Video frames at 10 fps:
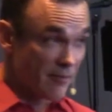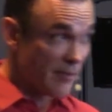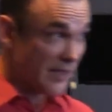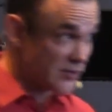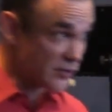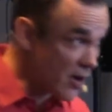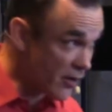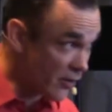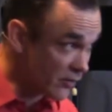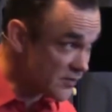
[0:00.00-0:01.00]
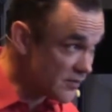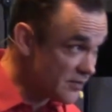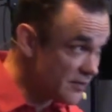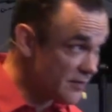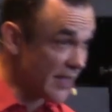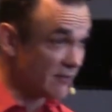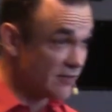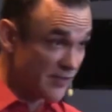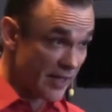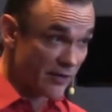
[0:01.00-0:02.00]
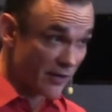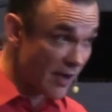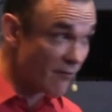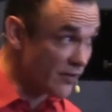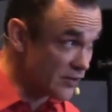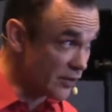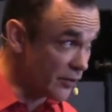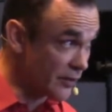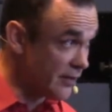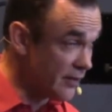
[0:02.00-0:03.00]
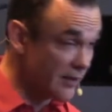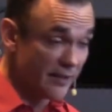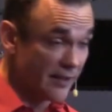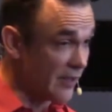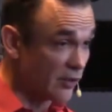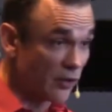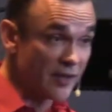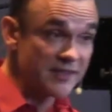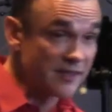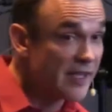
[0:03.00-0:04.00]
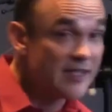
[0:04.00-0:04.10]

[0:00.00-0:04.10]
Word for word: by strongholds that have set your comfort zone and the Lord, He's